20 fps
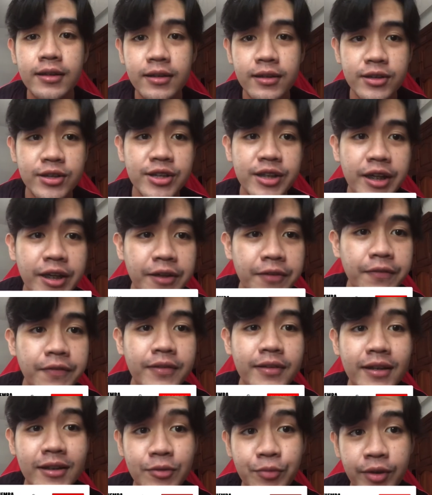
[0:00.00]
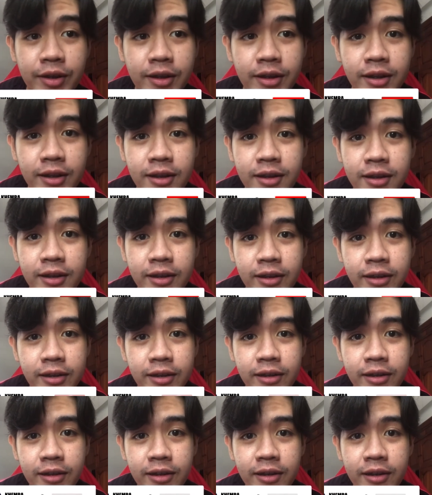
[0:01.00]
need a shave desperately.
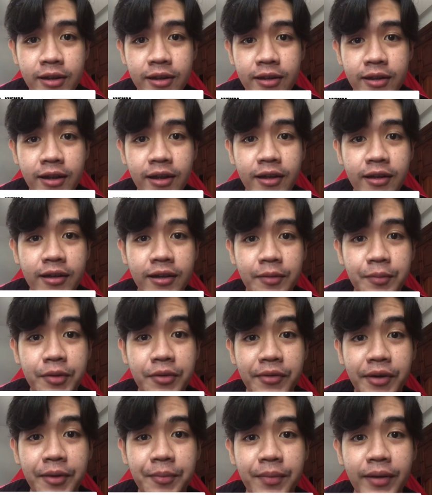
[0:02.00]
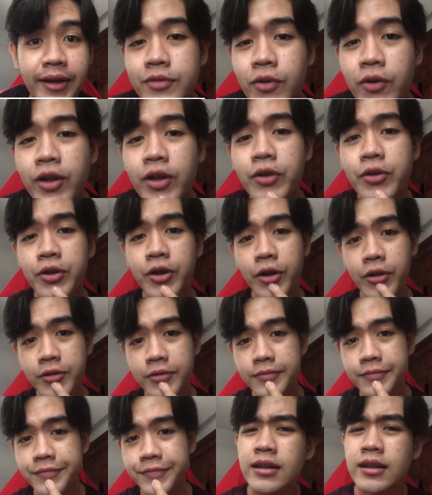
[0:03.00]
Yeah, I'll be right back. Do I look good?
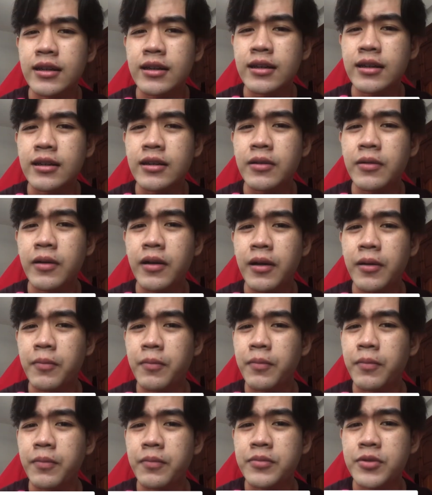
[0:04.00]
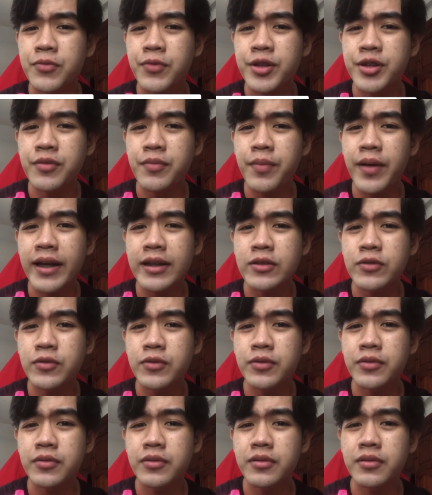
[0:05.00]
I'm switching back
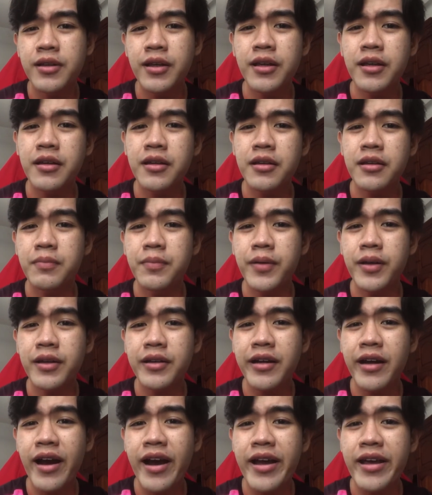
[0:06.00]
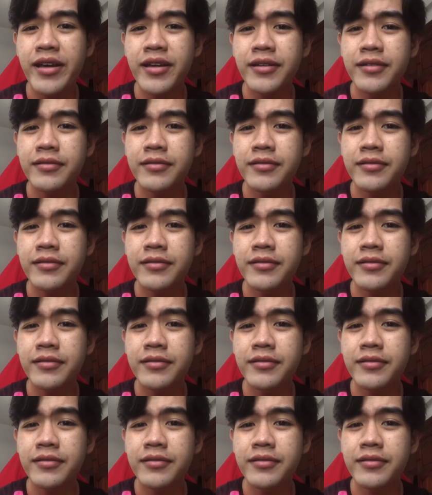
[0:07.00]
to the beard guy,